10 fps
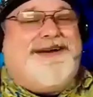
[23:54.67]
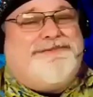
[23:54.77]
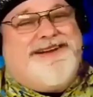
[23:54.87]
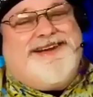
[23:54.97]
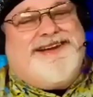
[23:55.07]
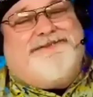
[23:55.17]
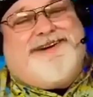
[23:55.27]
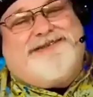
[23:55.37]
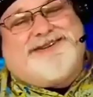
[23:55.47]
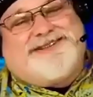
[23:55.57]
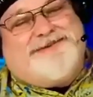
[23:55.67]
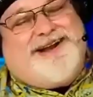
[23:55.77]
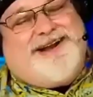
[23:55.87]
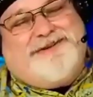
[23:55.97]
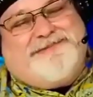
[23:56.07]
I mean, if I was him,
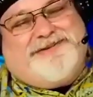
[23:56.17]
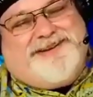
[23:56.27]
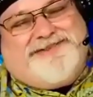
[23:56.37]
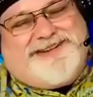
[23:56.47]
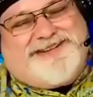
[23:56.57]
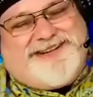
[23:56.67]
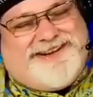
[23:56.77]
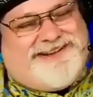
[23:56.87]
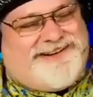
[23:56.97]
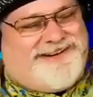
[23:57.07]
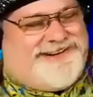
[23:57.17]
I wouldn't believe this shit either.